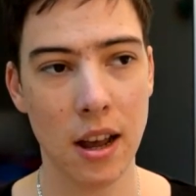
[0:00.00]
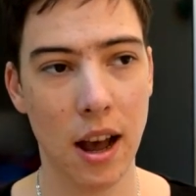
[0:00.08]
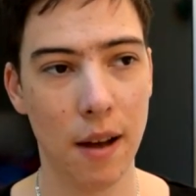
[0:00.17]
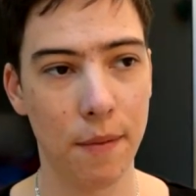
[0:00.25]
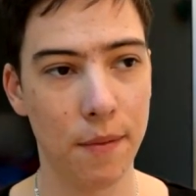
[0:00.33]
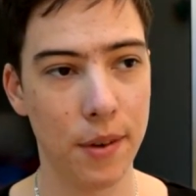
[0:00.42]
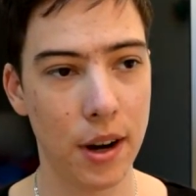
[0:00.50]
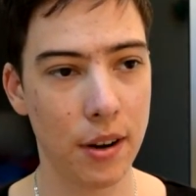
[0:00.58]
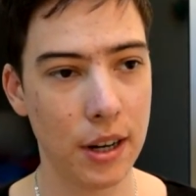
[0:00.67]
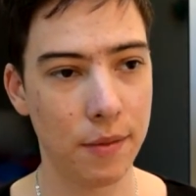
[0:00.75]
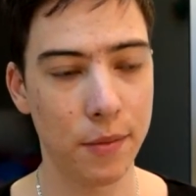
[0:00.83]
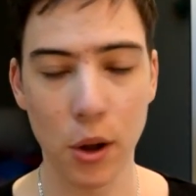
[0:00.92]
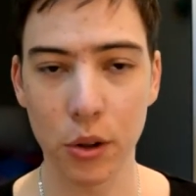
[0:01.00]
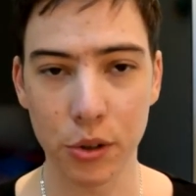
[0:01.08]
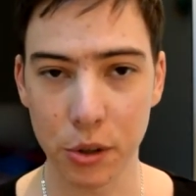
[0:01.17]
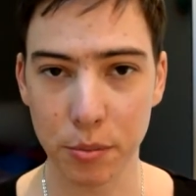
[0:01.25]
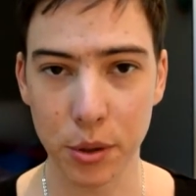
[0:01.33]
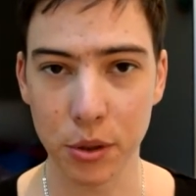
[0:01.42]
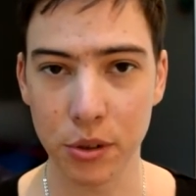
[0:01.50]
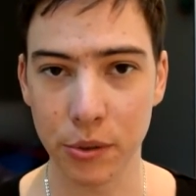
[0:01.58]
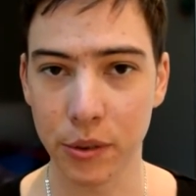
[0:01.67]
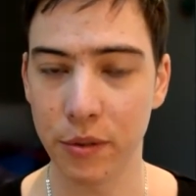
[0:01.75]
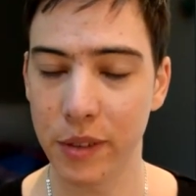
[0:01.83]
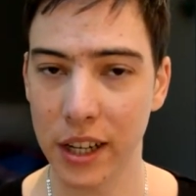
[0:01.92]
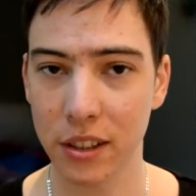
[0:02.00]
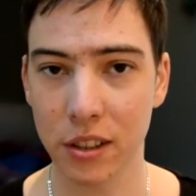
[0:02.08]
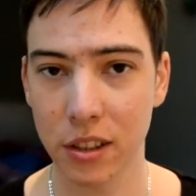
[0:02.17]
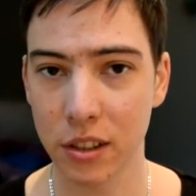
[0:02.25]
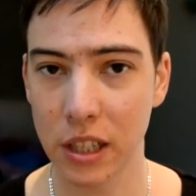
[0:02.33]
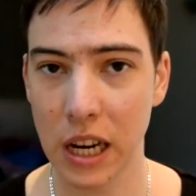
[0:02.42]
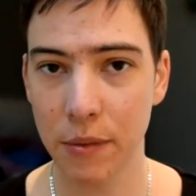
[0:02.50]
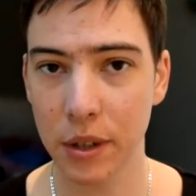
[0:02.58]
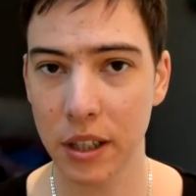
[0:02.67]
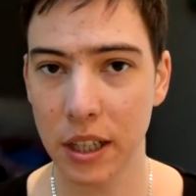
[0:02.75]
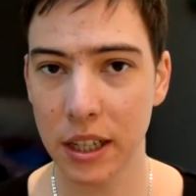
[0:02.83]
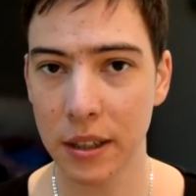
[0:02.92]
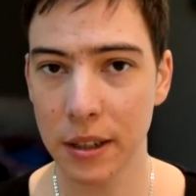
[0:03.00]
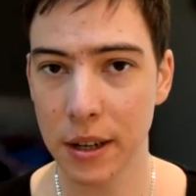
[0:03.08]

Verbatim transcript: I'm very vulnerable to infections and everything.